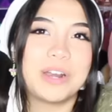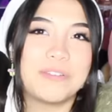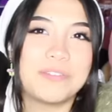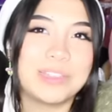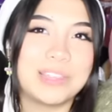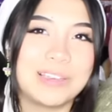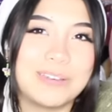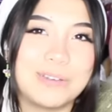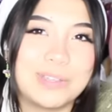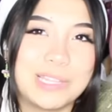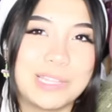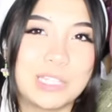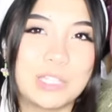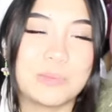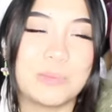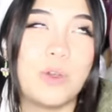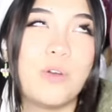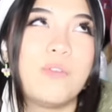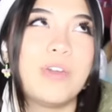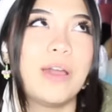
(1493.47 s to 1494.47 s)
whenever they were in
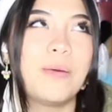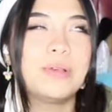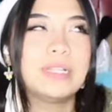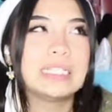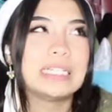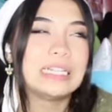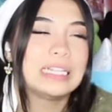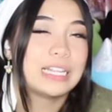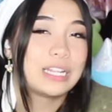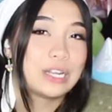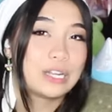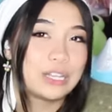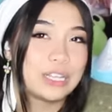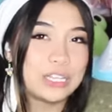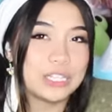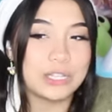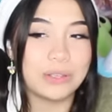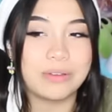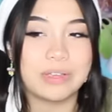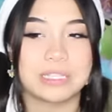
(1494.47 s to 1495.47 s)
this movie, I was
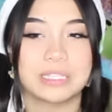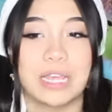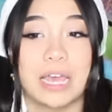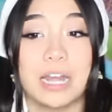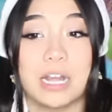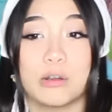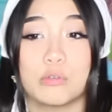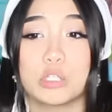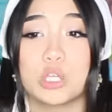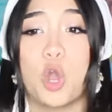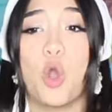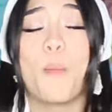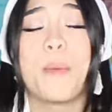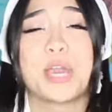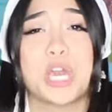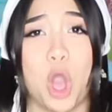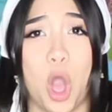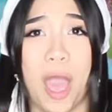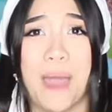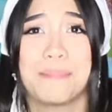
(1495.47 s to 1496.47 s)
literally so excited. I was like, oh
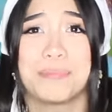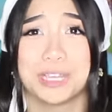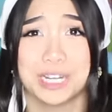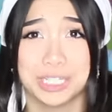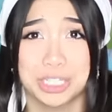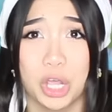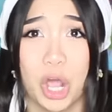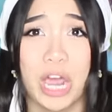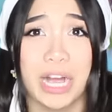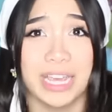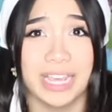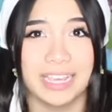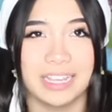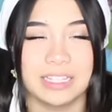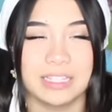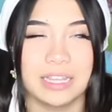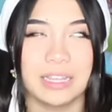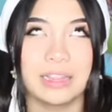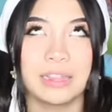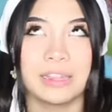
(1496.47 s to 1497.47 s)
my God,
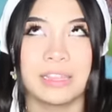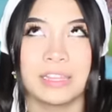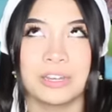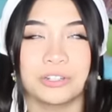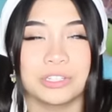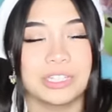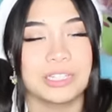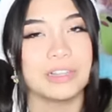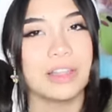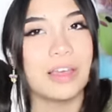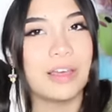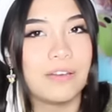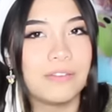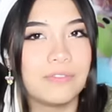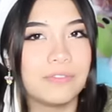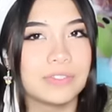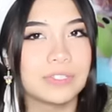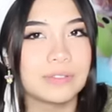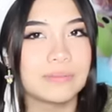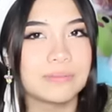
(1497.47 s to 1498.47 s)
Pentatonix. I literally
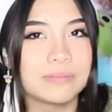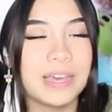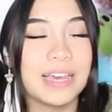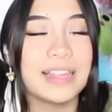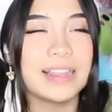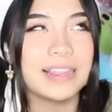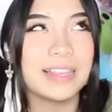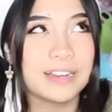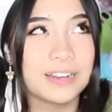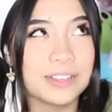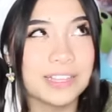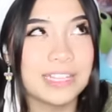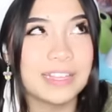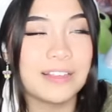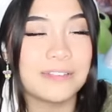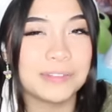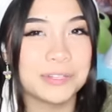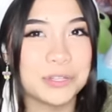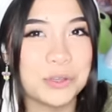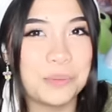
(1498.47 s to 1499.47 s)
loved
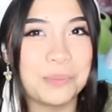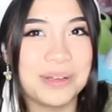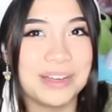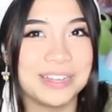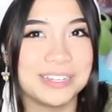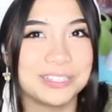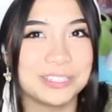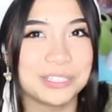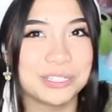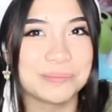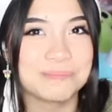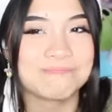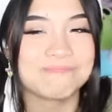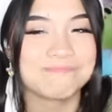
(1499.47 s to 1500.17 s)
so much.